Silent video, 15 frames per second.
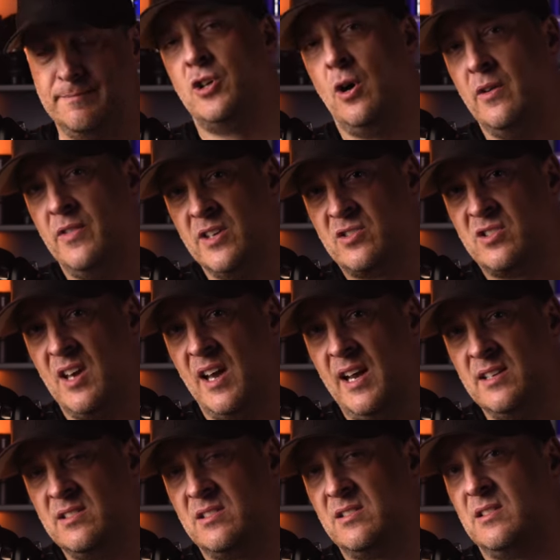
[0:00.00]
So in this
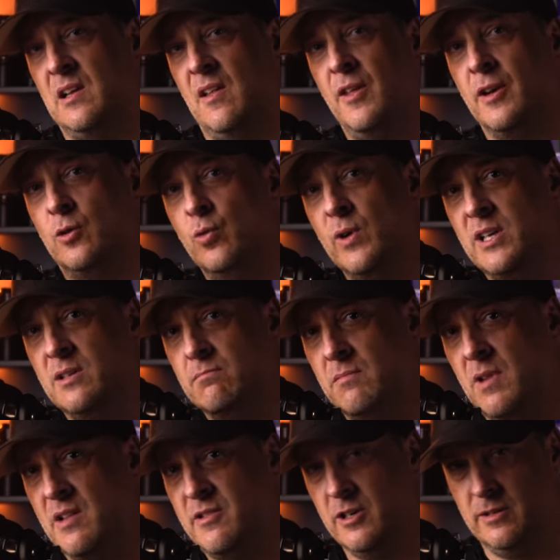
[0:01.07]
case, the Great
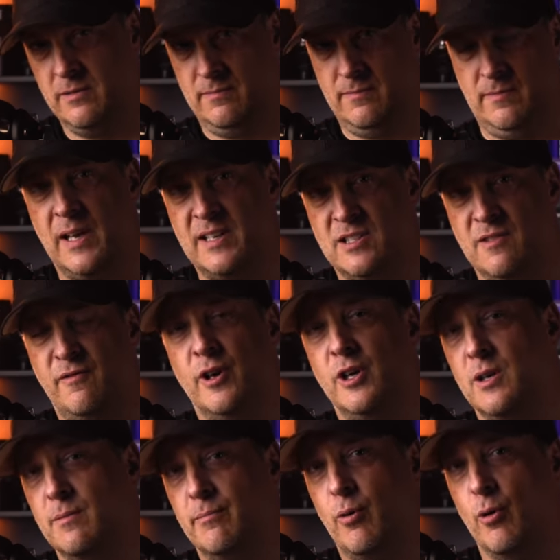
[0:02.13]
Mother plays a
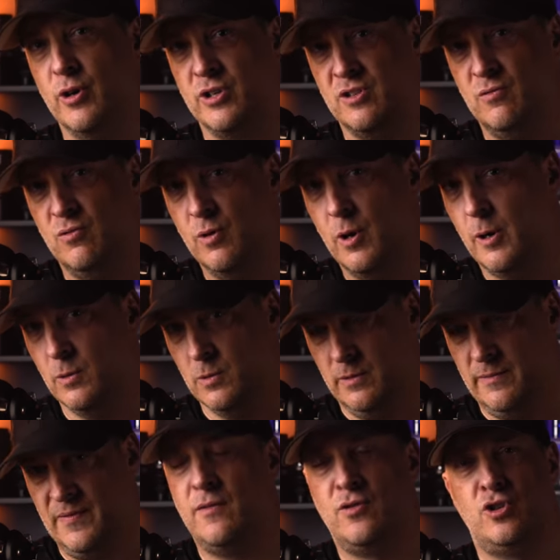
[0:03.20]
very important role.
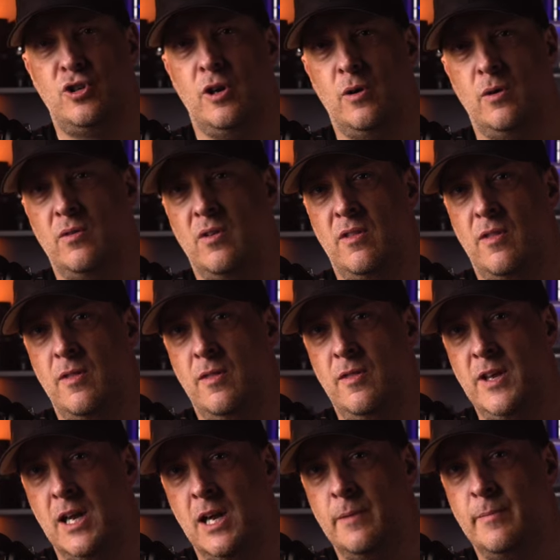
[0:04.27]
I've shown
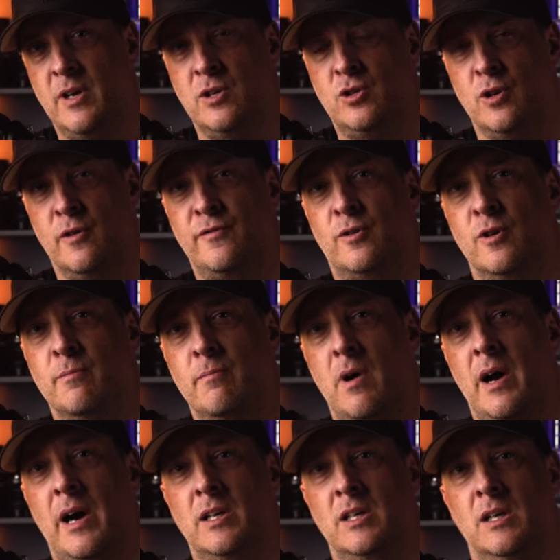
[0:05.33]
the image of
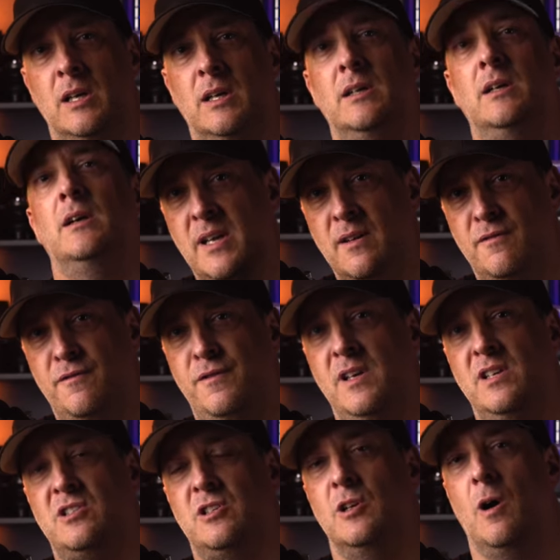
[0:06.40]
Germania being
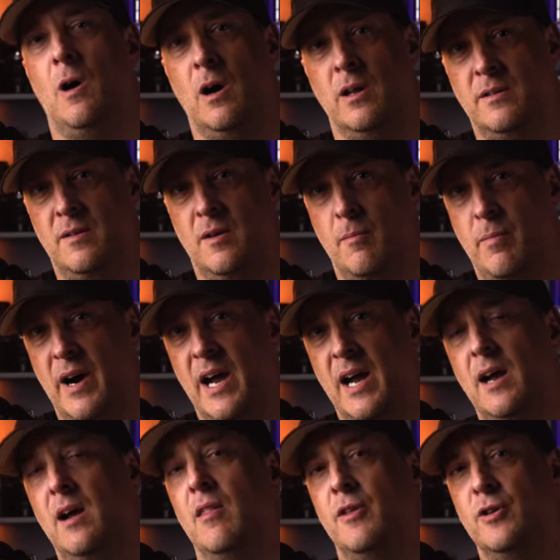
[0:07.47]
feasted on
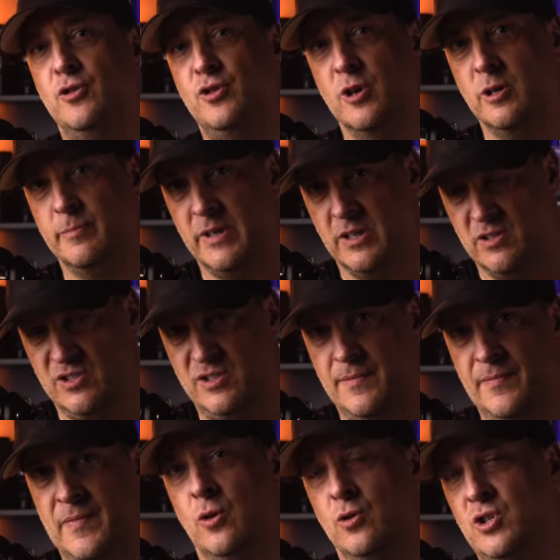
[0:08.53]
by the Germans.
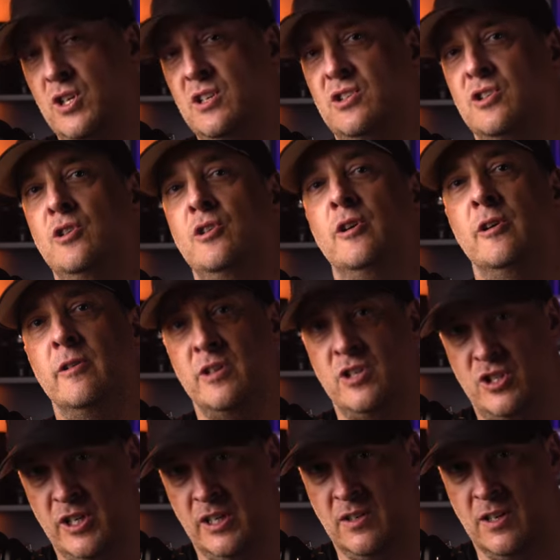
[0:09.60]
So she's
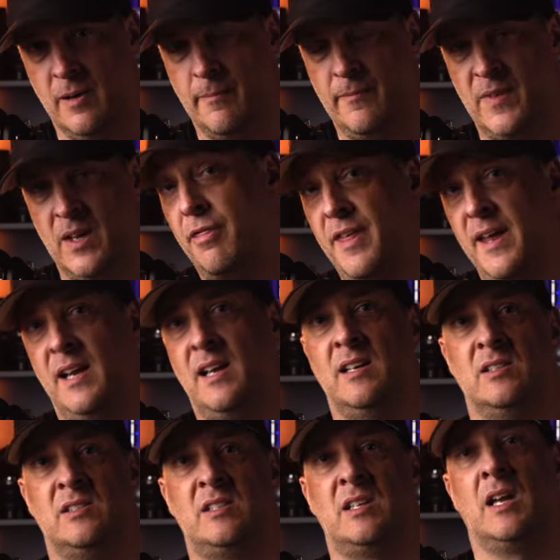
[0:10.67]
nourishing them. The thing
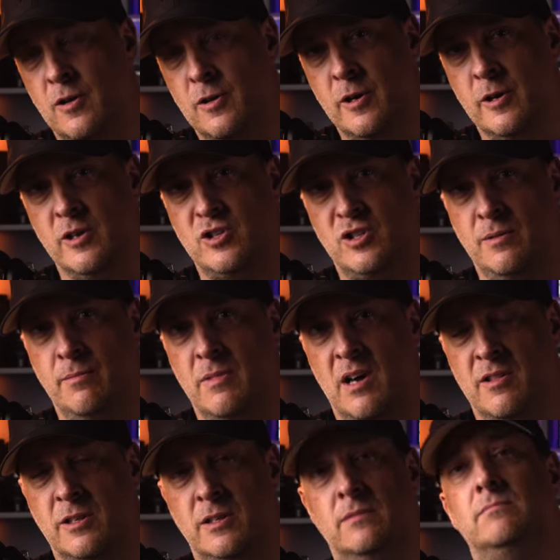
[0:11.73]
is, the nourishing
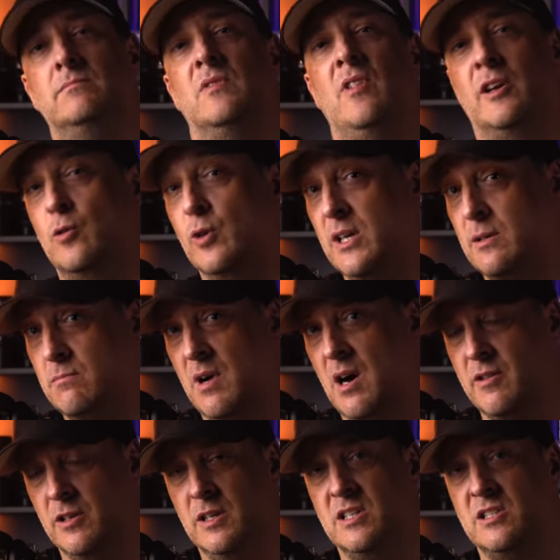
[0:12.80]
mother, the Great
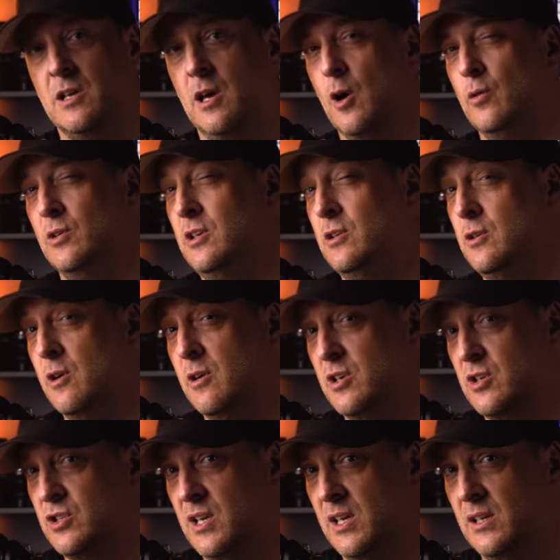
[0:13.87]
Mother, is not only
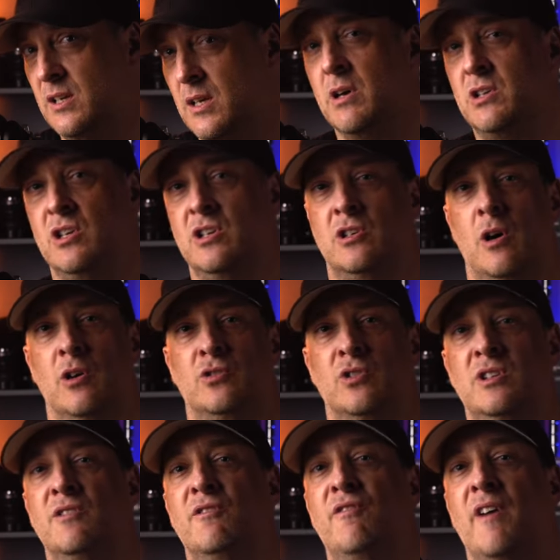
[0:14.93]
nourishing, but she's also
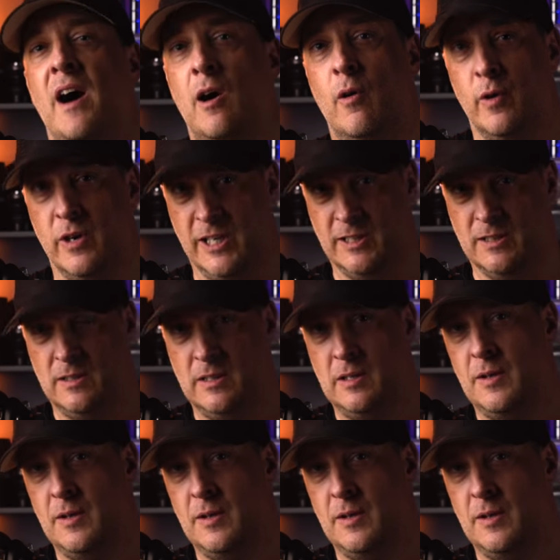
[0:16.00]
devouring.